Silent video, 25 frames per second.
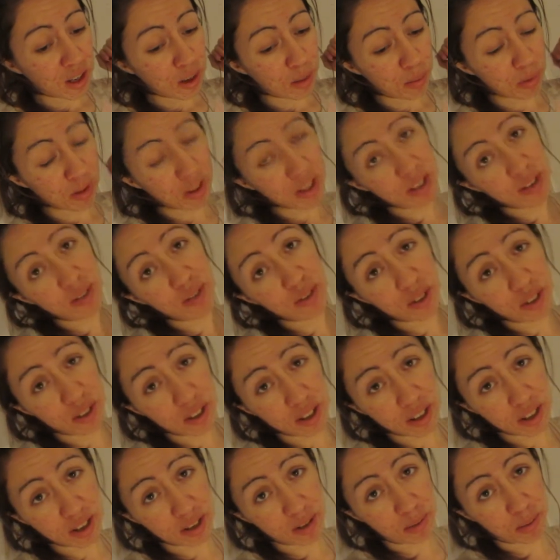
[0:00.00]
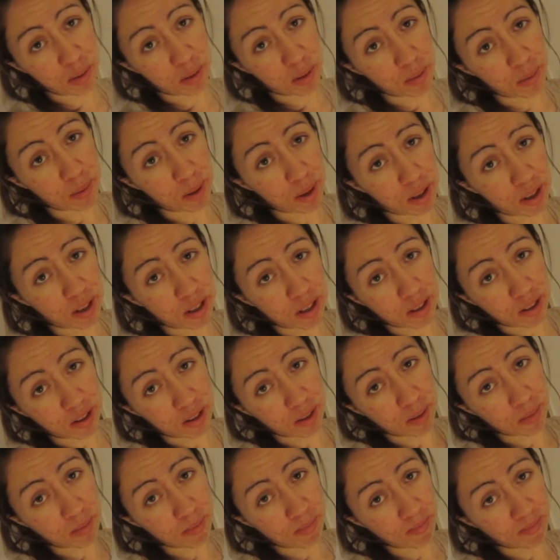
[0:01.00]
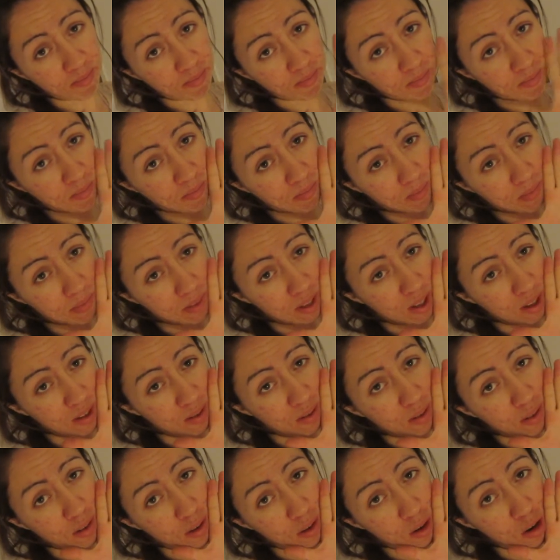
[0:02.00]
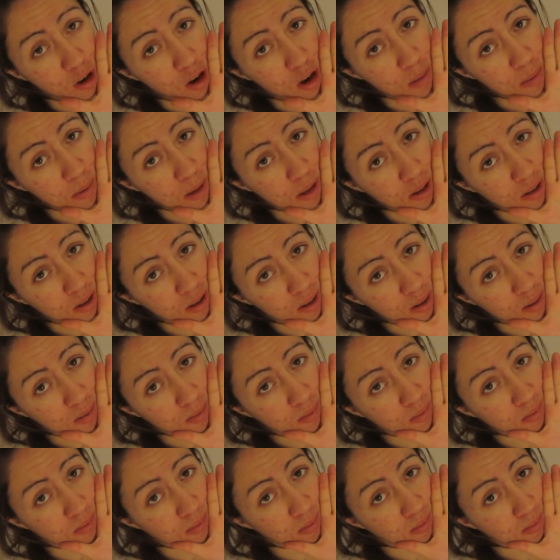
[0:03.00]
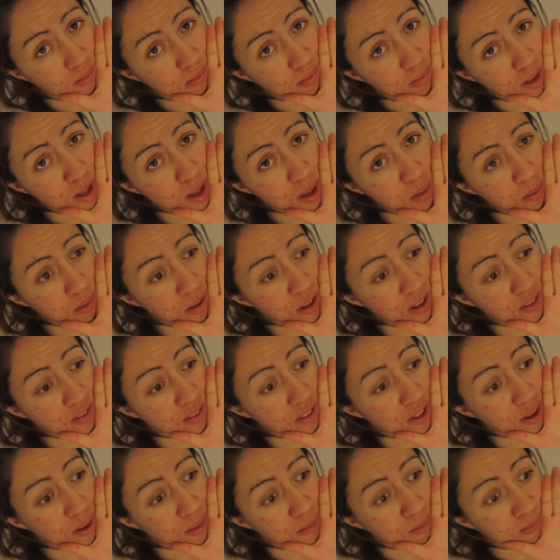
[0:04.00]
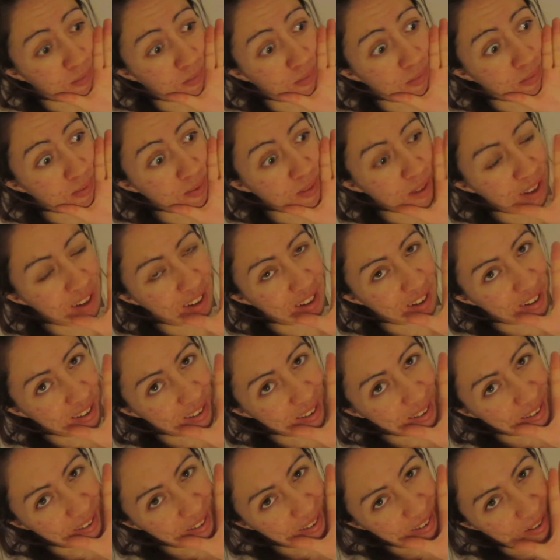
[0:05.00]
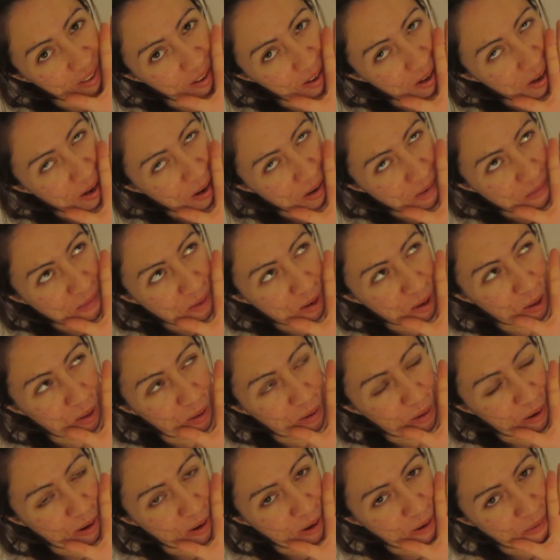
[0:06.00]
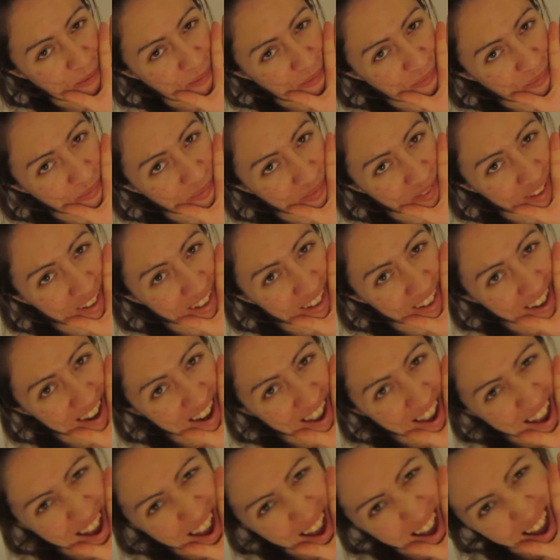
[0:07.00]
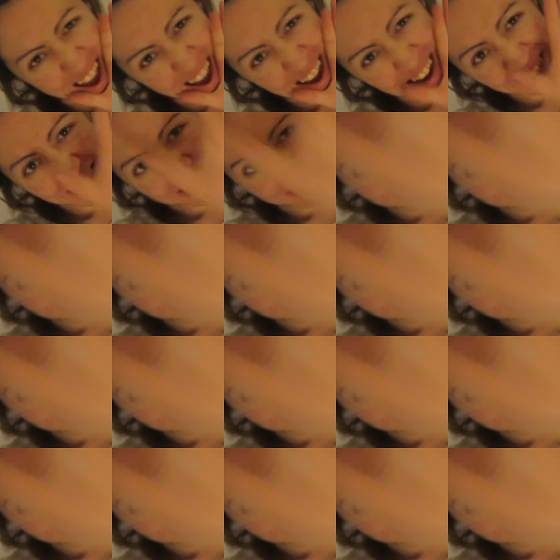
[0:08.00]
But thanks for sticking with me, guys. Thanks for the comments. Keep leaving them. They get me through. Good night.